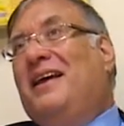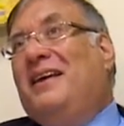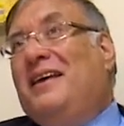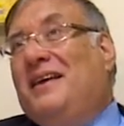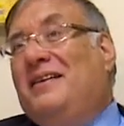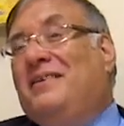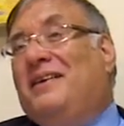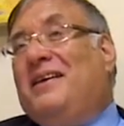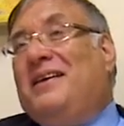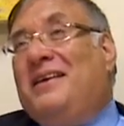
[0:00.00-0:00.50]

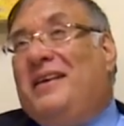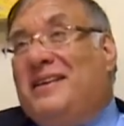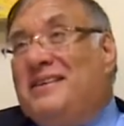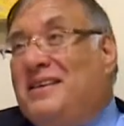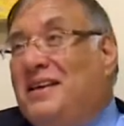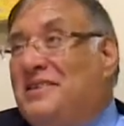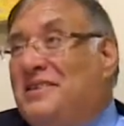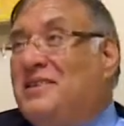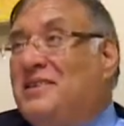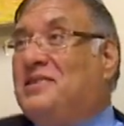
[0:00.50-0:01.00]

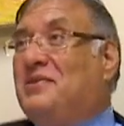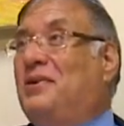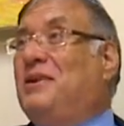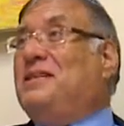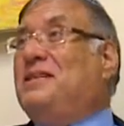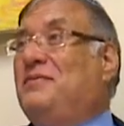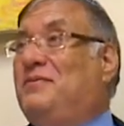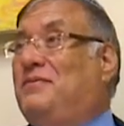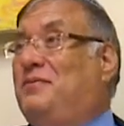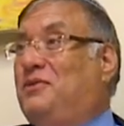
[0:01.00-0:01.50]
It's a source
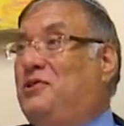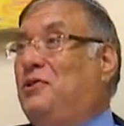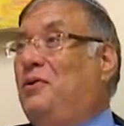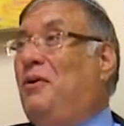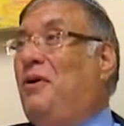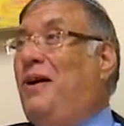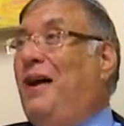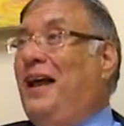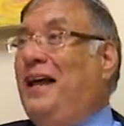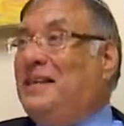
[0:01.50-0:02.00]
of
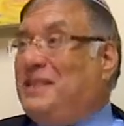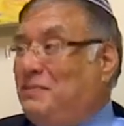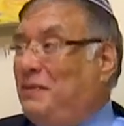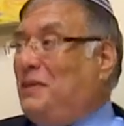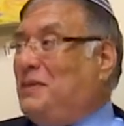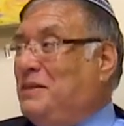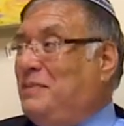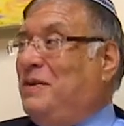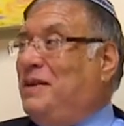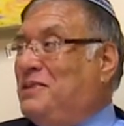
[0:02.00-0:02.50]
joy. It's
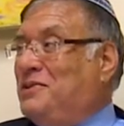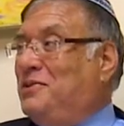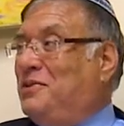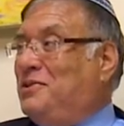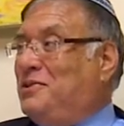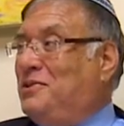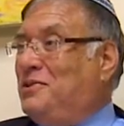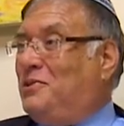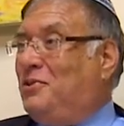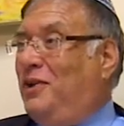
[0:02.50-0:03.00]
supposed to be a
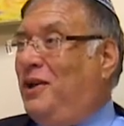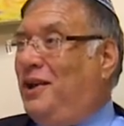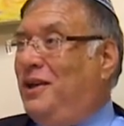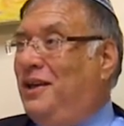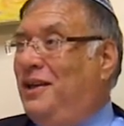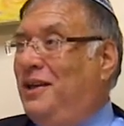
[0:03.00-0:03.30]
source of joy.